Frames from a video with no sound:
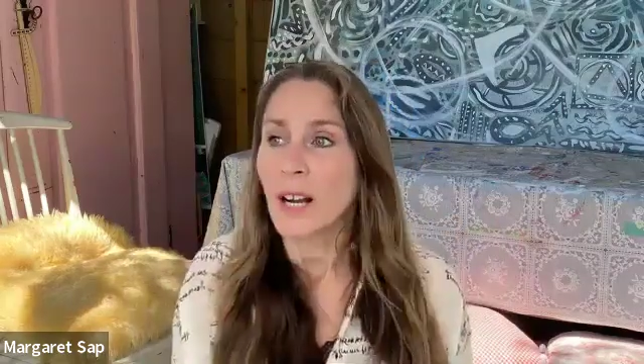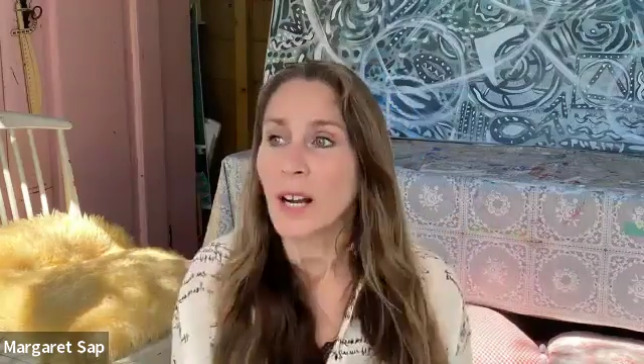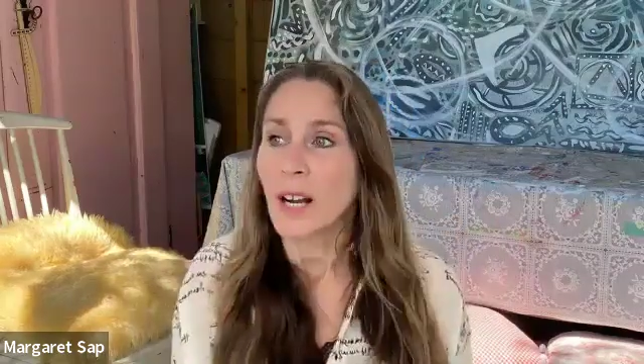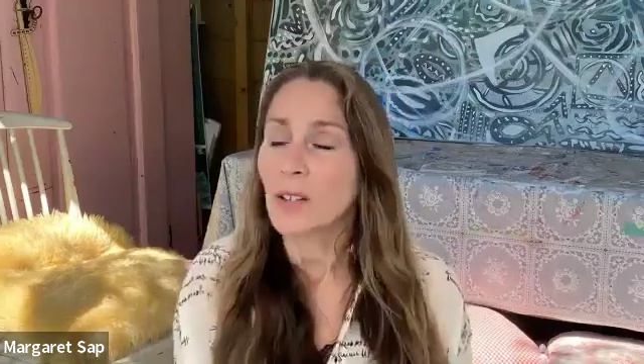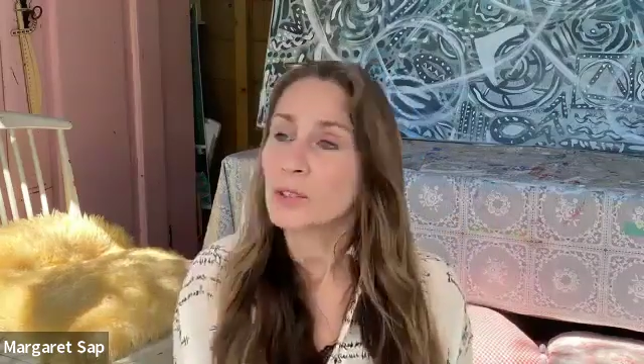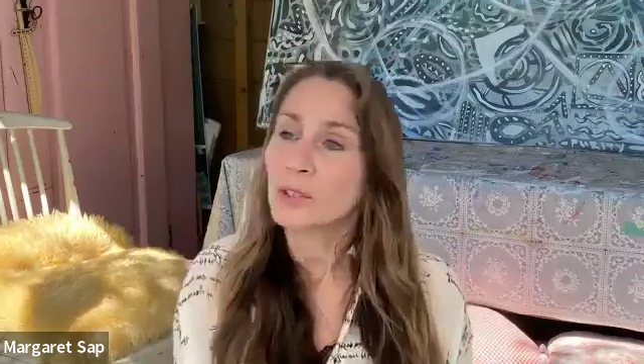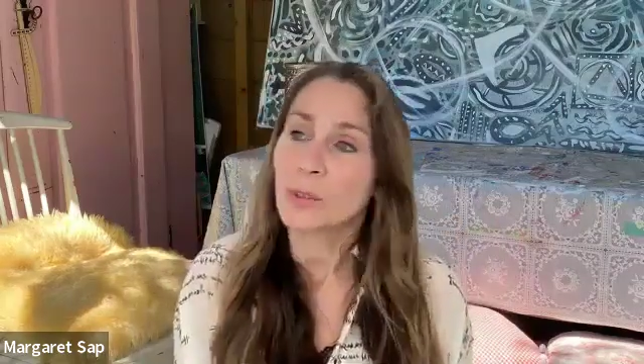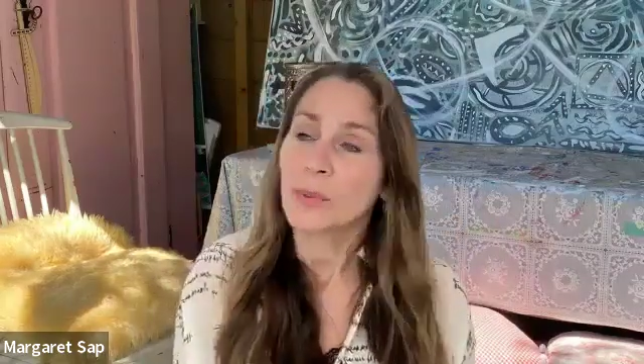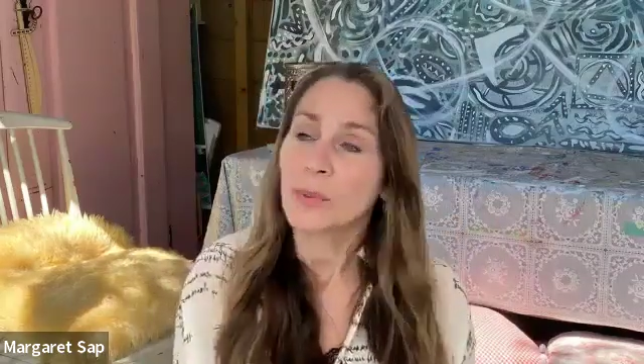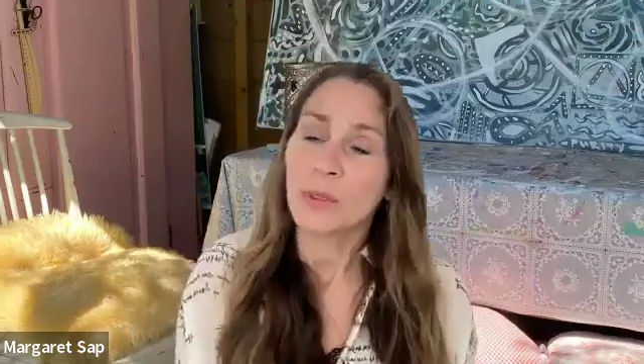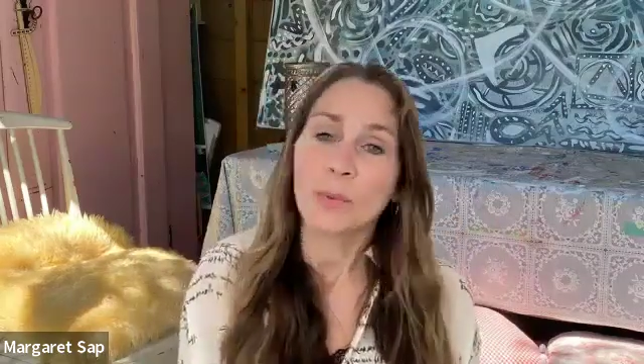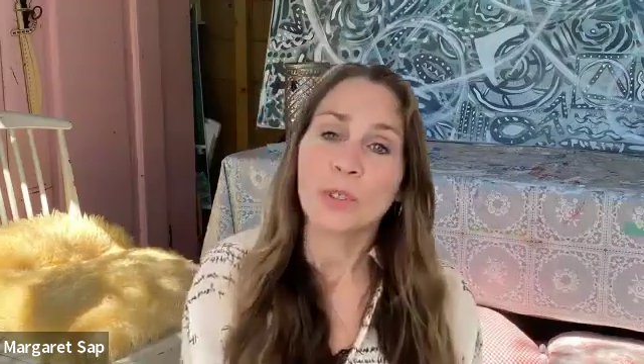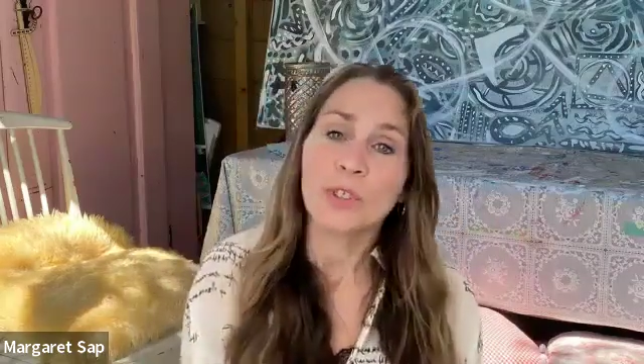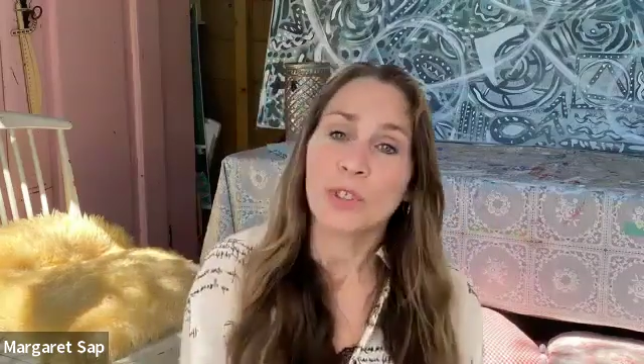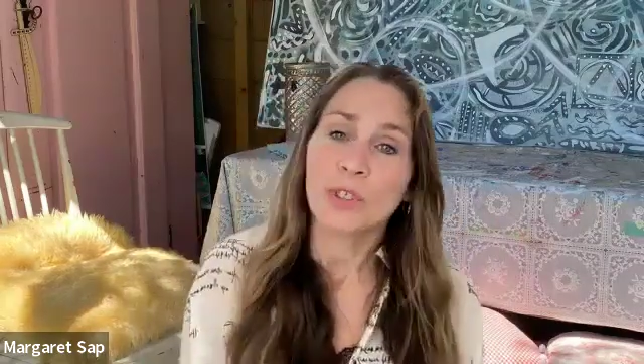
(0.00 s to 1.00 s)
how
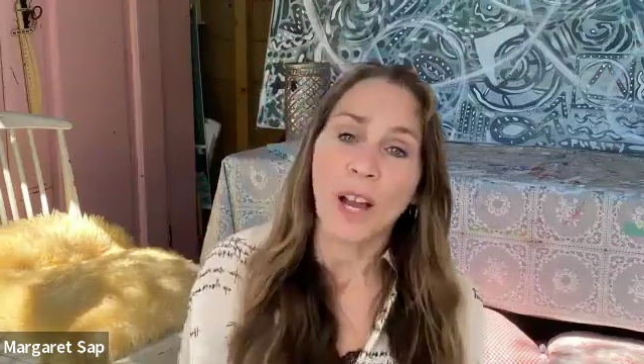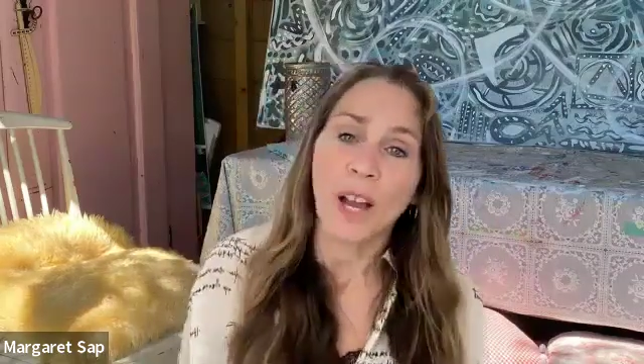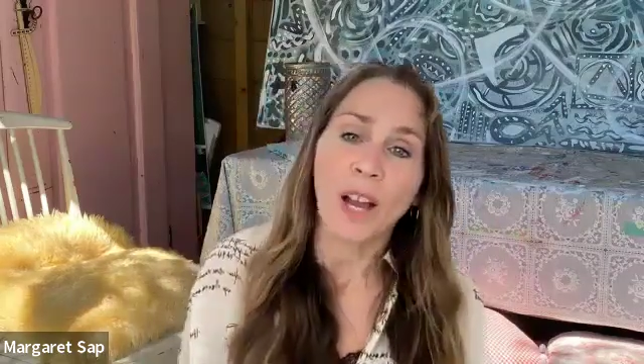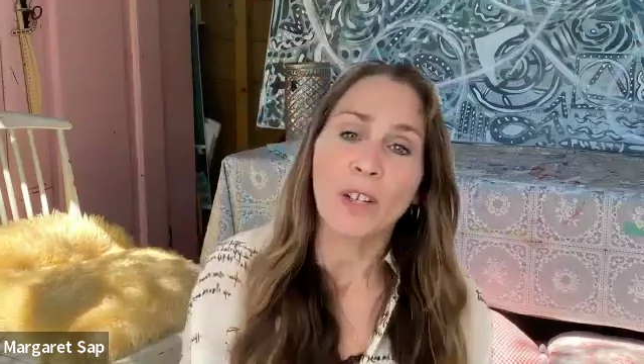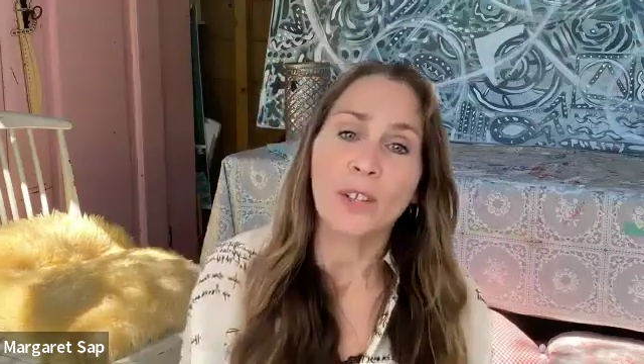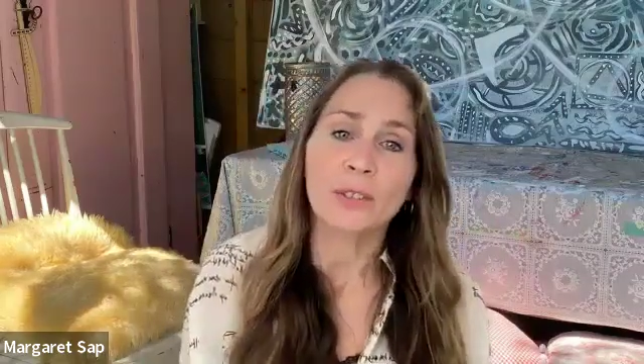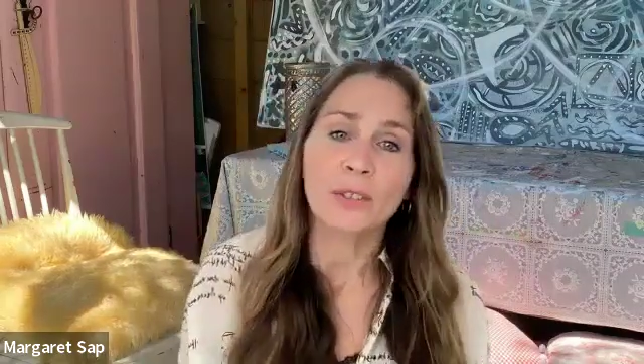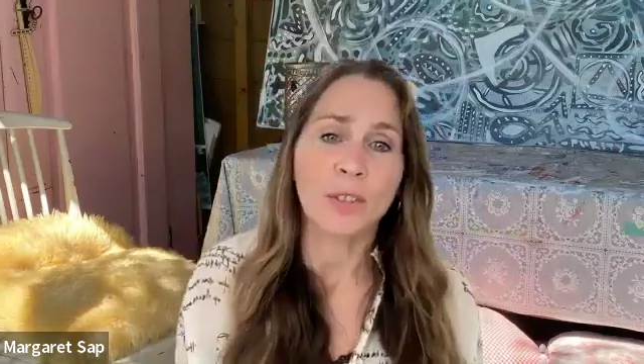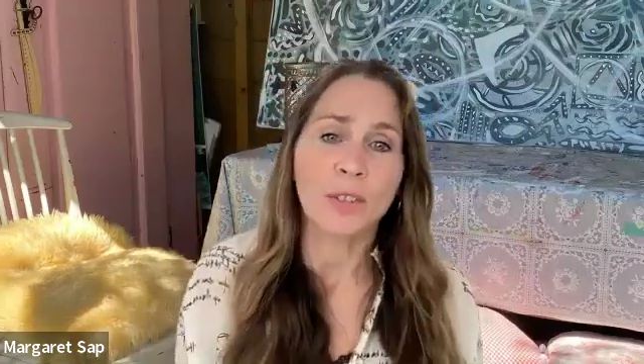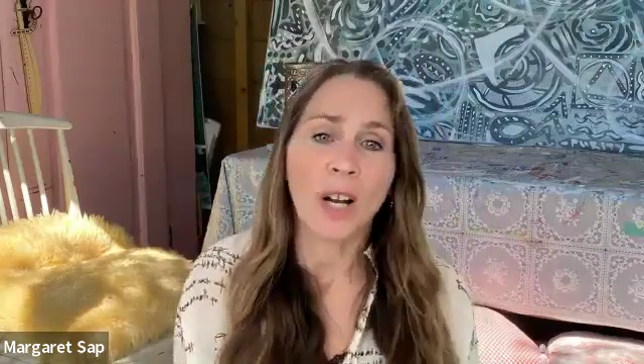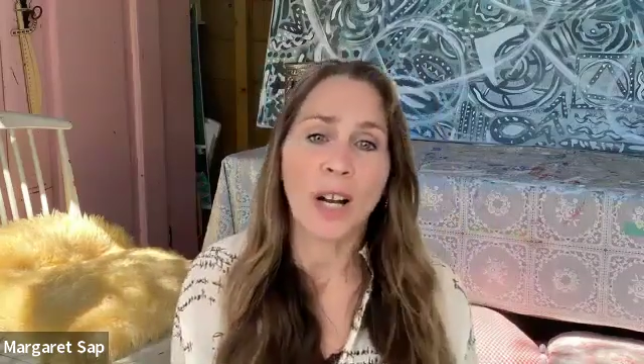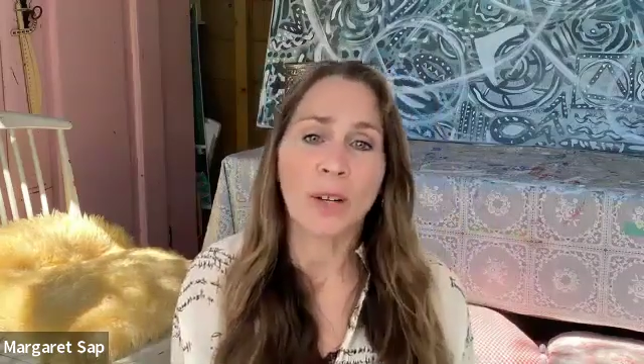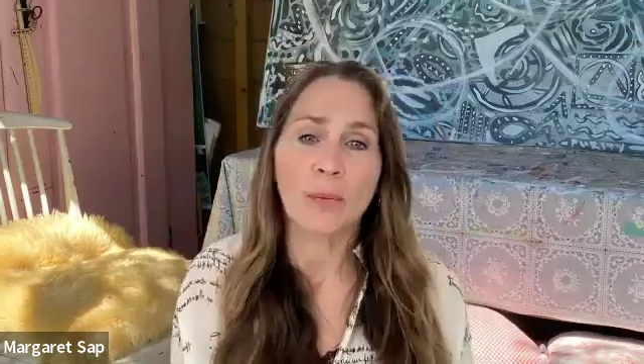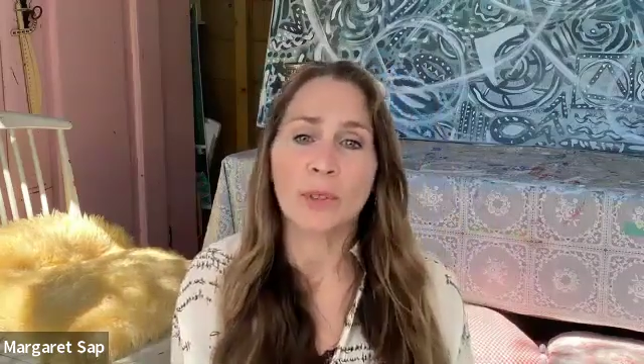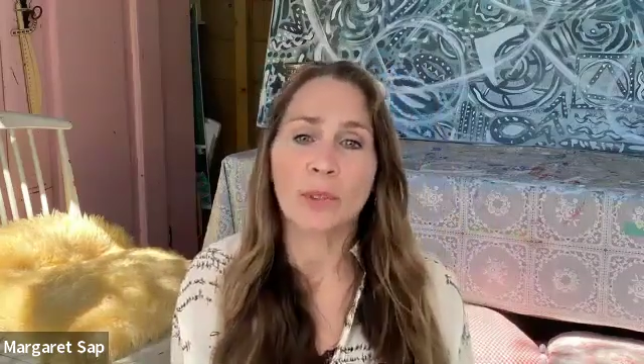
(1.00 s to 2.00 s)
something would sound, or
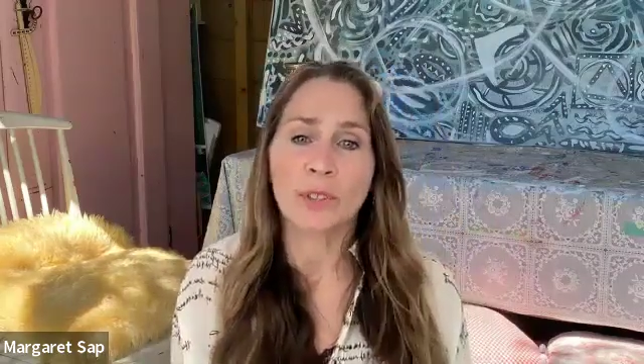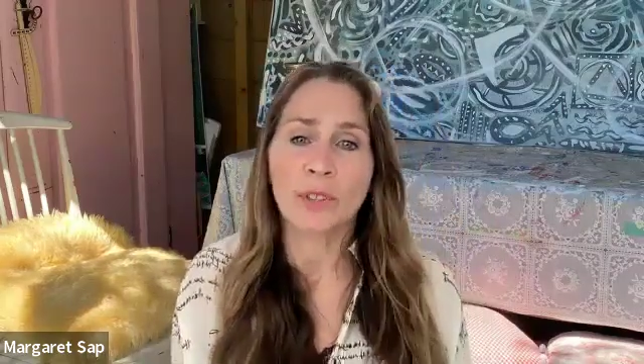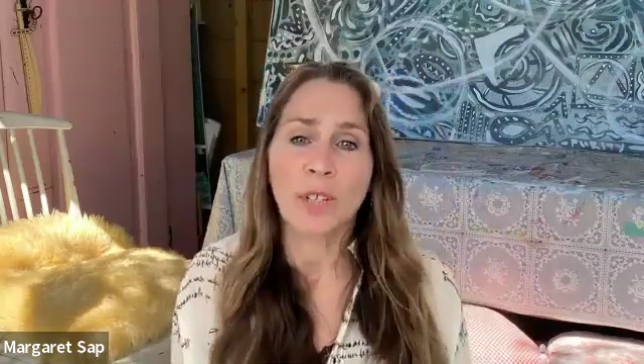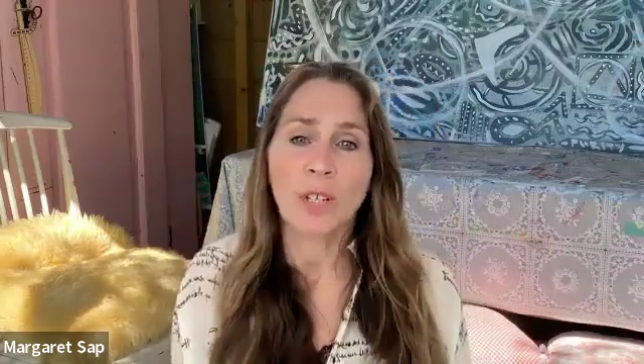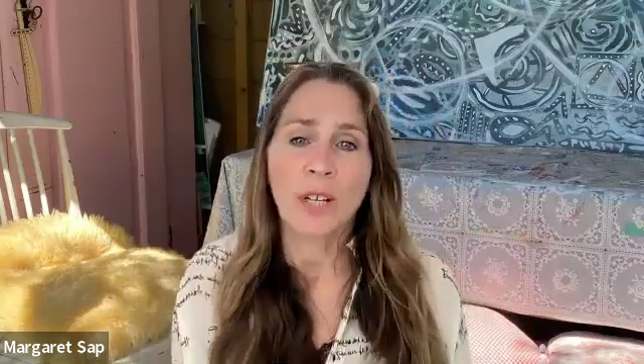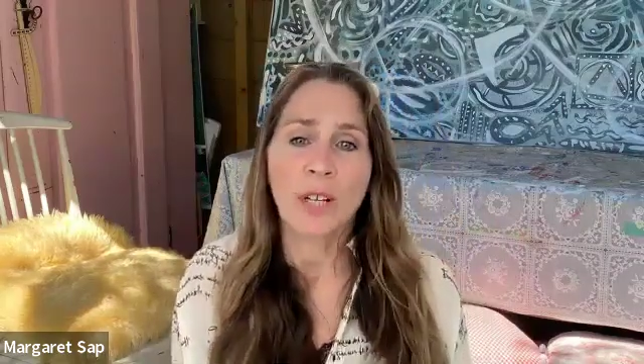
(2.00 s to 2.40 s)
how would